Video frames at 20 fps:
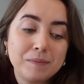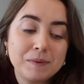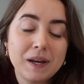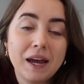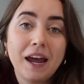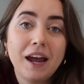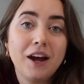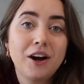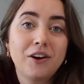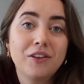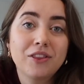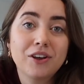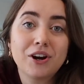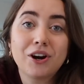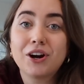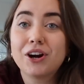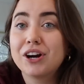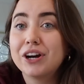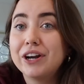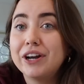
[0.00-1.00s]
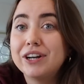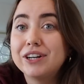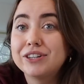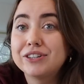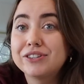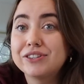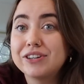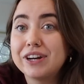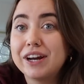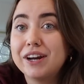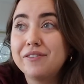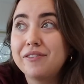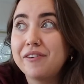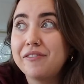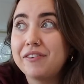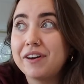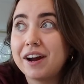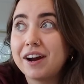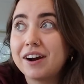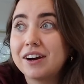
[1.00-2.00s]
update on the current state of
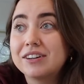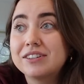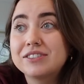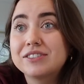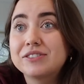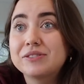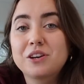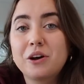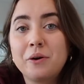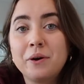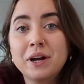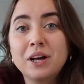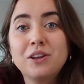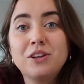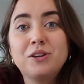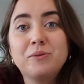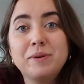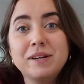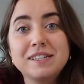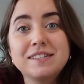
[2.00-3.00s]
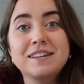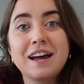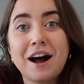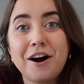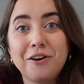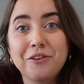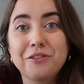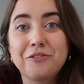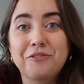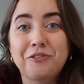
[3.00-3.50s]
affairs. Going a little bit south